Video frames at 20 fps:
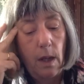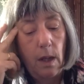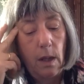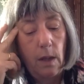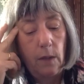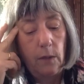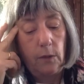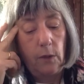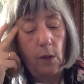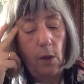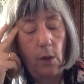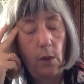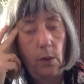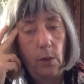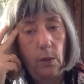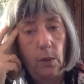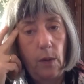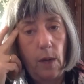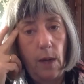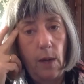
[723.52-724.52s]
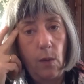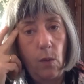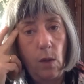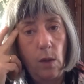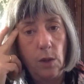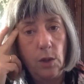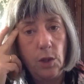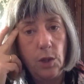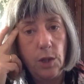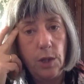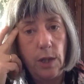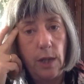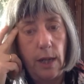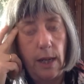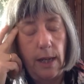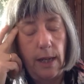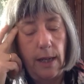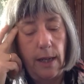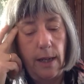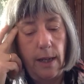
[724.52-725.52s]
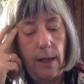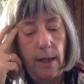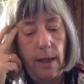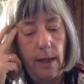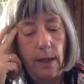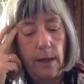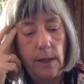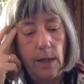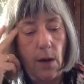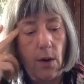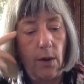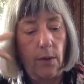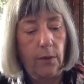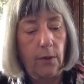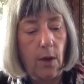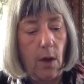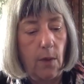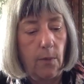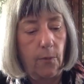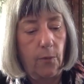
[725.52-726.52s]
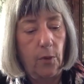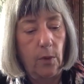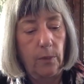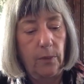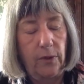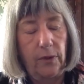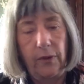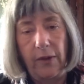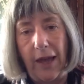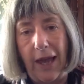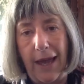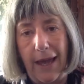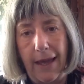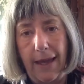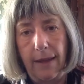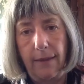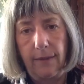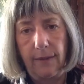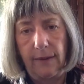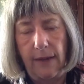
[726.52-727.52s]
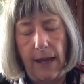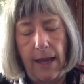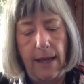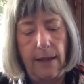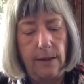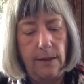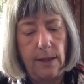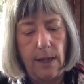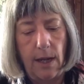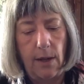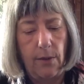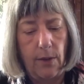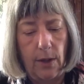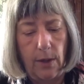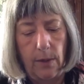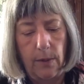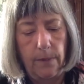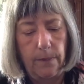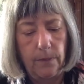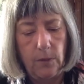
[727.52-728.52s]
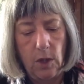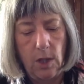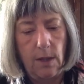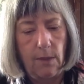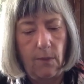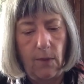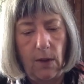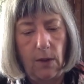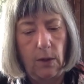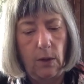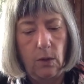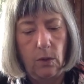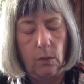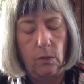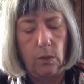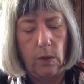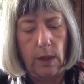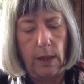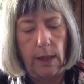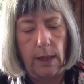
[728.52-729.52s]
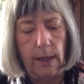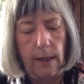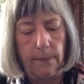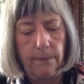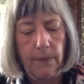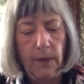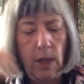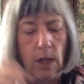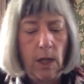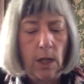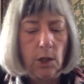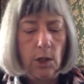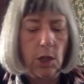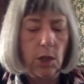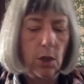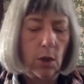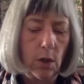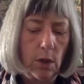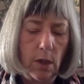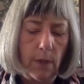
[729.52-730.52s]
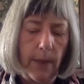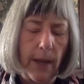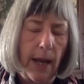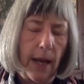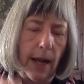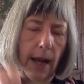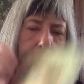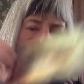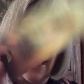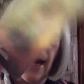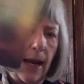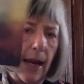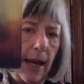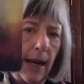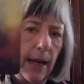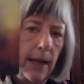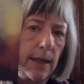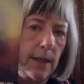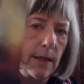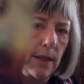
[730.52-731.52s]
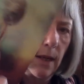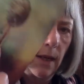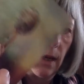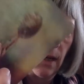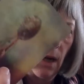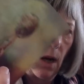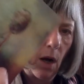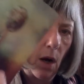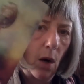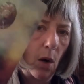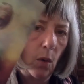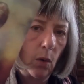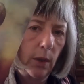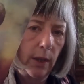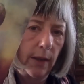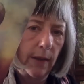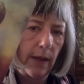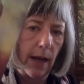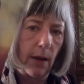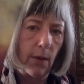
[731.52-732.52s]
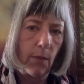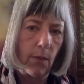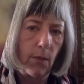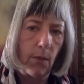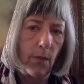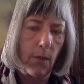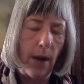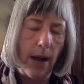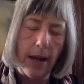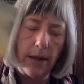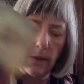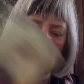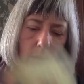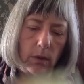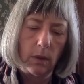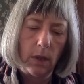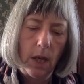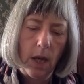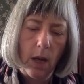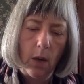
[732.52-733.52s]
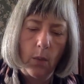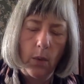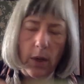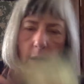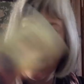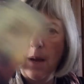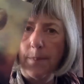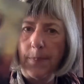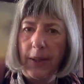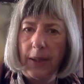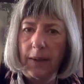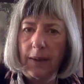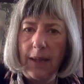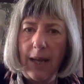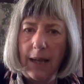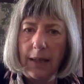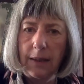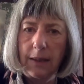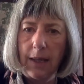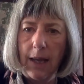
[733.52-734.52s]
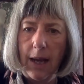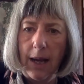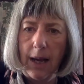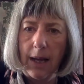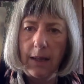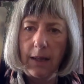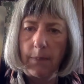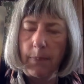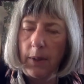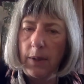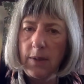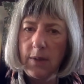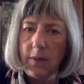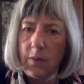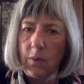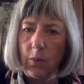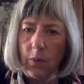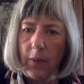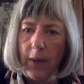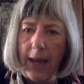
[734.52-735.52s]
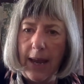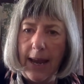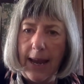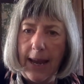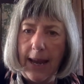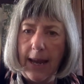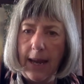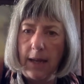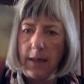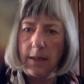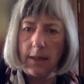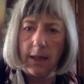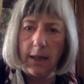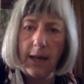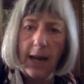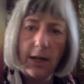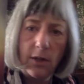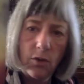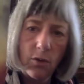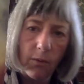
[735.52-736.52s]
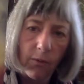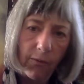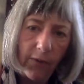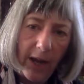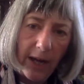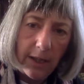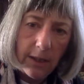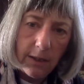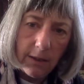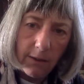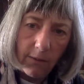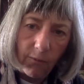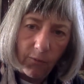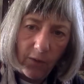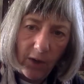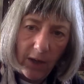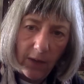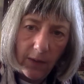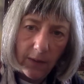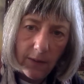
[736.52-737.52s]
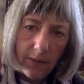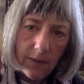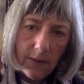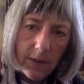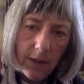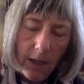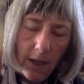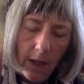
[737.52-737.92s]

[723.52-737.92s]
So I watched a tarotscope from San Tarot. She's a very good reader. She talked about a hand holding that rattle. When I picked that card up, I saw the hand. In actual fact, it's feathers.